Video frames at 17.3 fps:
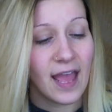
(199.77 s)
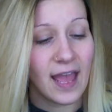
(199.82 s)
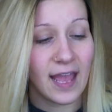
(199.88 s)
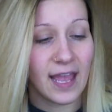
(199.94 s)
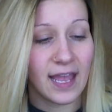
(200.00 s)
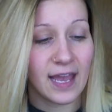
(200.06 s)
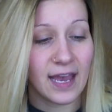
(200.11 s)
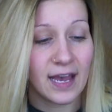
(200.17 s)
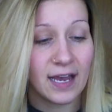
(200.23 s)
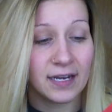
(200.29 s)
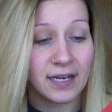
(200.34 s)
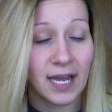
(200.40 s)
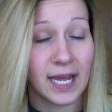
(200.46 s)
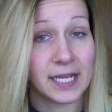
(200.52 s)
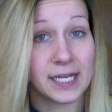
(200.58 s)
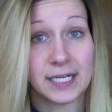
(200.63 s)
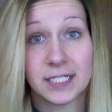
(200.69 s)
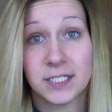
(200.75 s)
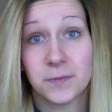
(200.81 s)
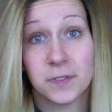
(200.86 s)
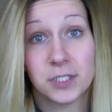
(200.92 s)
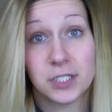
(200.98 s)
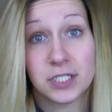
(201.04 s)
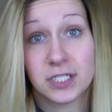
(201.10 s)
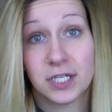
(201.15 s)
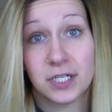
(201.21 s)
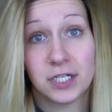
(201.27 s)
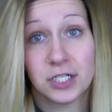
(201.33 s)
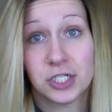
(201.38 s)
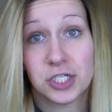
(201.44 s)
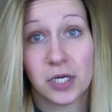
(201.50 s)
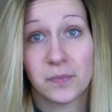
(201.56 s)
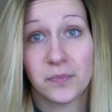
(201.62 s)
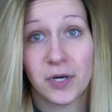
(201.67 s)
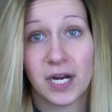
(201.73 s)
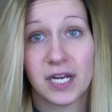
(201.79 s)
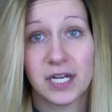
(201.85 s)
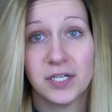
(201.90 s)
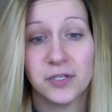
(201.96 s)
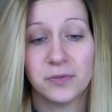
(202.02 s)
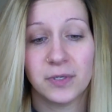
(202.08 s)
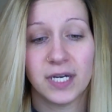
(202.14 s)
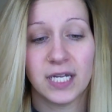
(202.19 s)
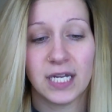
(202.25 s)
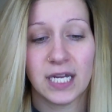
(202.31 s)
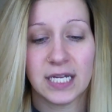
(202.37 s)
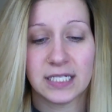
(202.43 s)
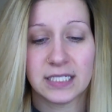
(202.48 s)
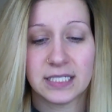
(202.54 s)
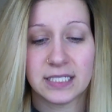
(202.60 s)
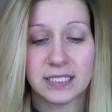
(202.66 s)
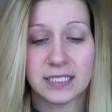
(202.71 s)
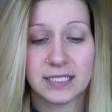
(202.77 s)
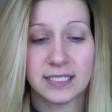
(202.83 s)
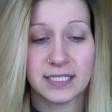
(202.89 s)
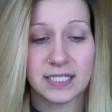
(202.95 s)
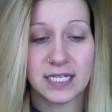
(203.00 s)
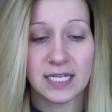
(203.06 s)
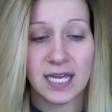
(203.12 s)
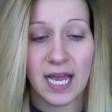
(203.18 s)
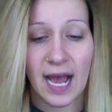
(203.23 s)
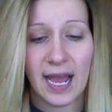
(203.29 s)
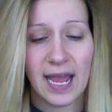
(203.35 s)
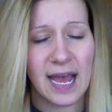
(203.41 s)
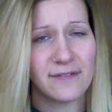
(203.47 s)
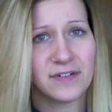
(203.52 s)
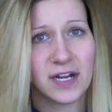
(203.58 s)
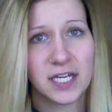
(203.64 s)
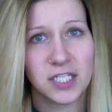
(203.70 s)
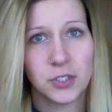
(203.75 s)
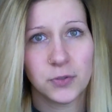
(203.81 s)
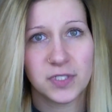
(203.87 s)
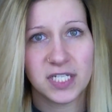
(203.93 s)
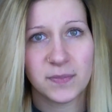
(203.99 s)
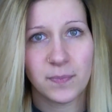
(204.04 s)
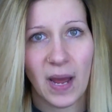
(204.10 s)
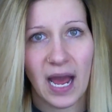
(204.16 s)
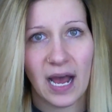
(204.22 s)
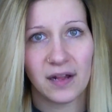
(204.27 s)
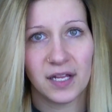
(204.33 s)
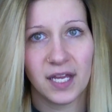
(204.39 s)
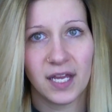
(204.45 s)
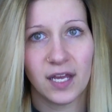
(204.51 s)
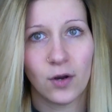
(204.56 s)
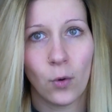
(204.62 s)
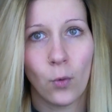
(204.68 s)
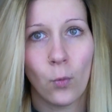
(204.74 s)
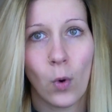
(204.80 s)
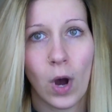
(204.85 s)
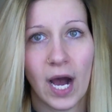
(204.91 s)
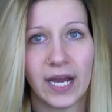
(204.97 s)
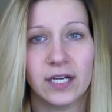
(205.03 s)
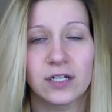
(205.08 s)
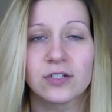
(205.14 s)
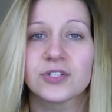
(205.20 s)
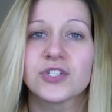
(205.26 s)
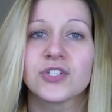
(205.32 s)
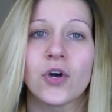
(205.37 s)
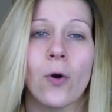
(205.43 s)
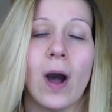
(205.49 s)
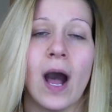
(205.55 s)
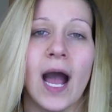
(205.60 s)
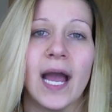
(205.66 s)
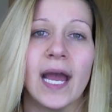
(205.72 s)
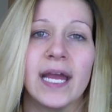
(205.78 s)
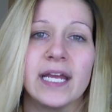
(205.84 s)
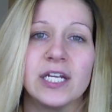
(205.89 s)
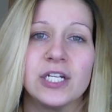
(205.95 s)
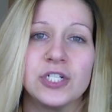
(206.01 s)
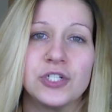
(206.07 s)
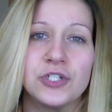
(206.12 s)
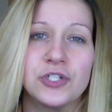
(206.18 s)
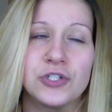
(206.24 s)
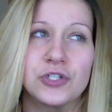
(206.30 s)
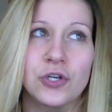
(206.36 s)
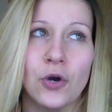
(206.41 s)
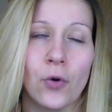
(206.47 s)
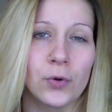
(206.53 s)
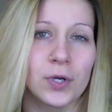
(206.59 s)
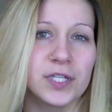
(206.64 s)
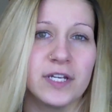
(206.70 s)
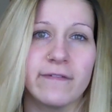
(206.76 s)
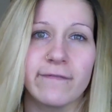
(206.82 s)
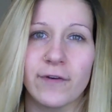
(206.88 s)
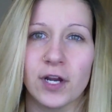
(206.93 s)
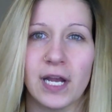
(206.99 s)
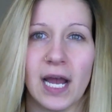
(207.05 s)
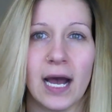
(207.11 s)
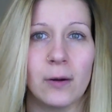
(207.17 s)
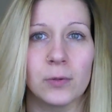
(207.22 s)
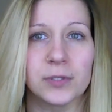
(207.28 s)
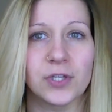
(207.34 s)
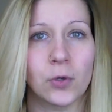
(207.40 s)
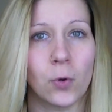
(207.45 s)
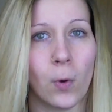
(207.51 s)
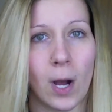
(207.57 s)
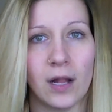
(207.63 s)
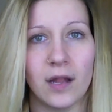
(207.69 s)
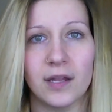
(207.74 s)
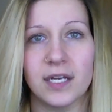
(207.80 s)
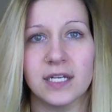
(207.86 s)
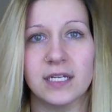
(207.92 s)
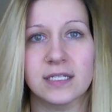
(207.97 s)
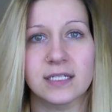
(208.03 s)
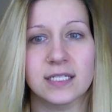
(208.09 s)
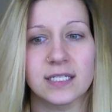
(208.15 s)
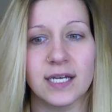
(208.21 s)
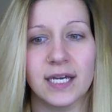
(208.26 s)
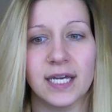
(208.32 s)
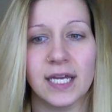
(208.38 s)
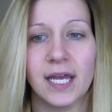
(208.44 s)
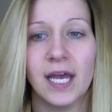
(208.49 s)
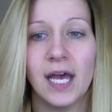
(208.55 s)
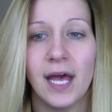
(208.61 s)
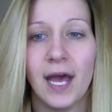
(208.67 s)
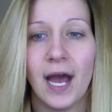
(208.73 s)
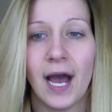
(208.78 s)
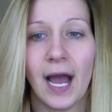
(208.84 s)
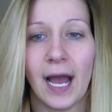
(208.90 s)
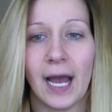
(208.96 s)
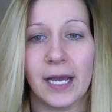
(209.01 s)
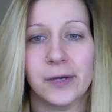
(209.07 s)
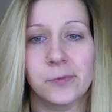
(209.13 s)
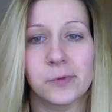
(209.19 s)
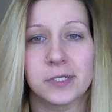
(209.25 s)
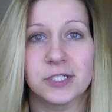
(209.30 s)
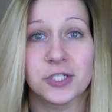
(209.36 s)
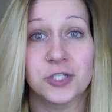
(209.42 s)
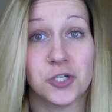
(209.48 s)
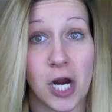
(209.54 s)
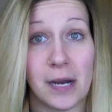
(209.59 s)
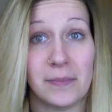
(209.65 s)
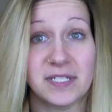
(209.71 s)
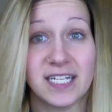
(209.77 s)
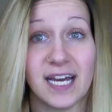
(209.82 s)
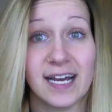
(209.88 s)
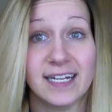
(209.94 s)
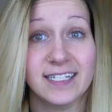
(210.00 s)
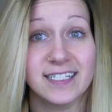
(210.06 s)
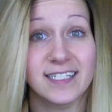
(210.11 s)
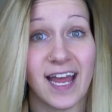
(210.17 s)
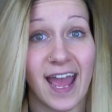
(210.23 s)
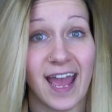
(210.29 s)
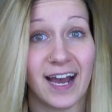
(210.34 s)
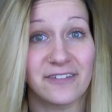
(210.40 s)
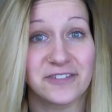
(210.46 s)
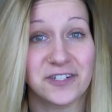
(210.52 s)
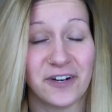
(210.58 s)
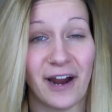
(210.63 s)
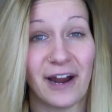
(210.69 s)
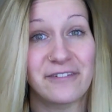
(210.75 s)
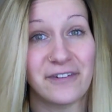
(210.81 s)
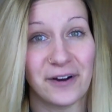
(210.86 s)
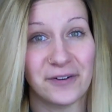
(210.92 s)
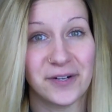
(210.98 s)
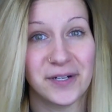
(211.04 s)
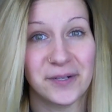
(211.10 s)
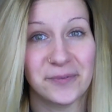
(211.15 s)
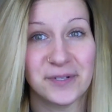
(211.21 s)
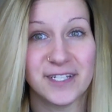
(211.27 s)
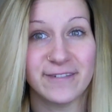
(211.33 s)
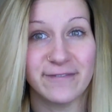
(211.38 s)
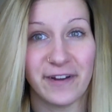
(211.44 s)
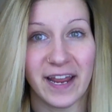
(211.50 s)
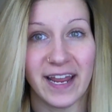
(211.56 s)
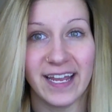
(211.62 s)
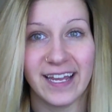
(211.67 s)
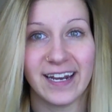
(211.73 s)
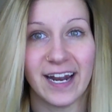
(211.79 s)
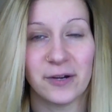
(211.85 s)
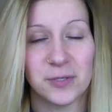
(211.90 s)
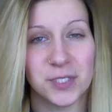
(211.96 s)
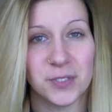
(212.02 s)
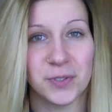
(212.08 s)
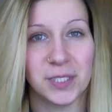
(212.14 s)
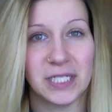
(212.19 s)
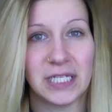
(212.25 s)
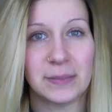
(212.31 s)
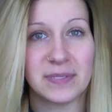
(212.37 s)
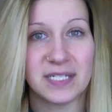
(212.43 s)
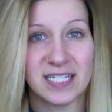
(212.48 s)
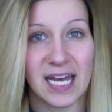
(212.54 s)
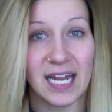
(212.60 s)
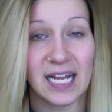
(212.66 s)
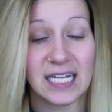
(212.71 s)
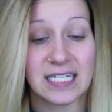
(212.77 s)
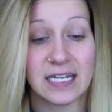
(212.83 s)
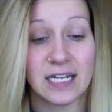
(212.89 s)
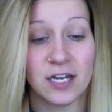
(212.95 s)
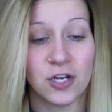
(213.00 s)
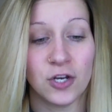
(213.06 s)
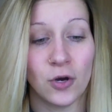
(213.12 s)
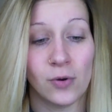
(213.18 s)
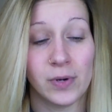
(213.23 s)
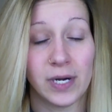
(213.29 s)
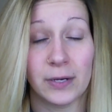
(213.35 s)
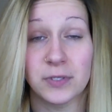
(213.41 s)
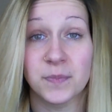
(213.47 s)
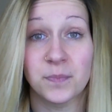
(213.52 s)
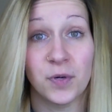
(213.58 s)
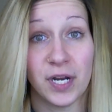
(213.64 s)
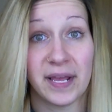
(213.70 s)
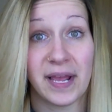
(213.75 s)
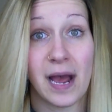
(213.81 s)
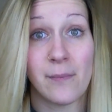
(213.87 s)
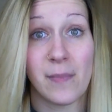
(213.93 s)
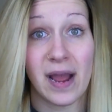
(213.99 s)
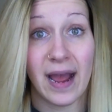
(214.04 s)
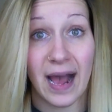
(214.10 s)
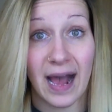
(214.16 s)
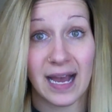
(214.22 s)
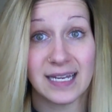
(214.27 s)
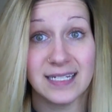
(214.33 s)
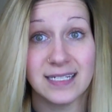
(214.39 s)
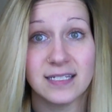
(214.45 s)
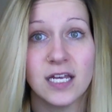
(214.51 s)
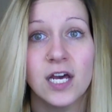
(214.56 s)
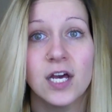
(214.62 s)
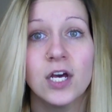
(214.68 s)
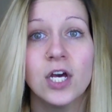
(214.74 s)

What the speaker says: And I guess we're just gonna jump right into it and see. I have not used this palette in a while, so I totally forgot what the quality is like. I was traumatized after I found out it was fake, and I was really upset because I didn't know what I was putting on my eyes.